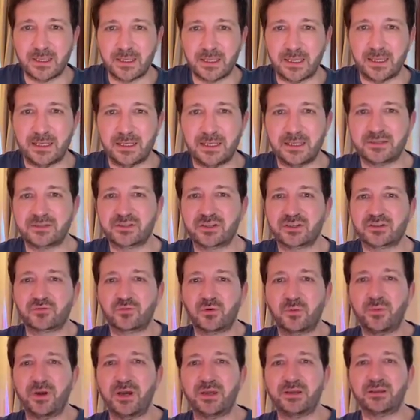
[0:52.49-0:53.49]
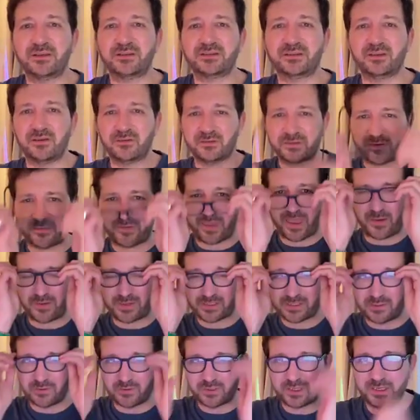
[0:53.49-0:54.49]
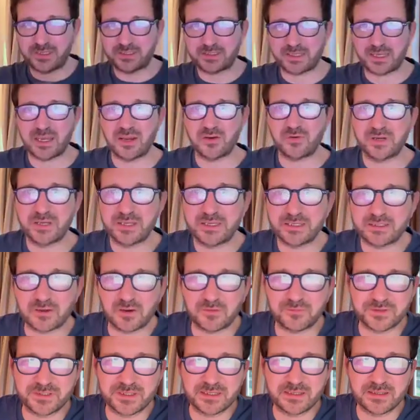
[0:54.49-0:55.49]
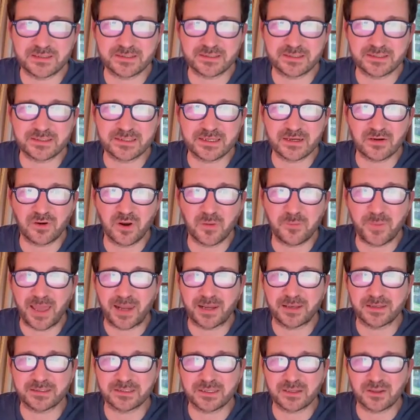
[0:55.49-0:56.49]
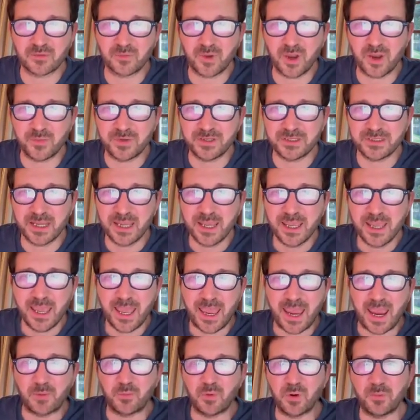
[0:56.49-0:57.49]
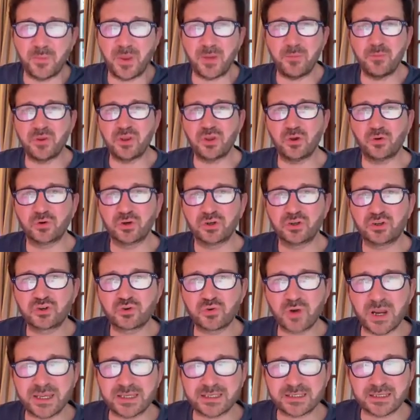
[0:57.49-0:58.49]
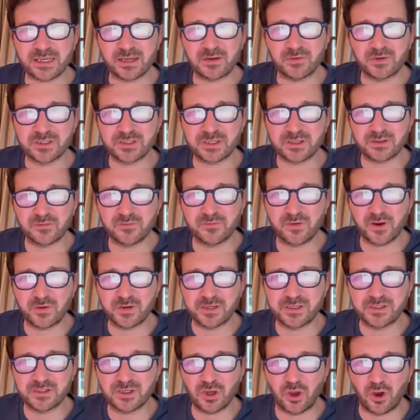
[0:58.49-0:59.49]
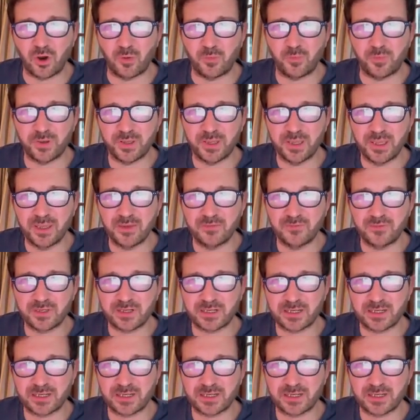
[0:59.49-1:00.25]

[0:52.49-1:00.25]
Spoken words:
And let's just remind ourselves of how it's looking. So here it is. Obviously, there's a zero balance at the moment. And remember, your address here is at the very top. If you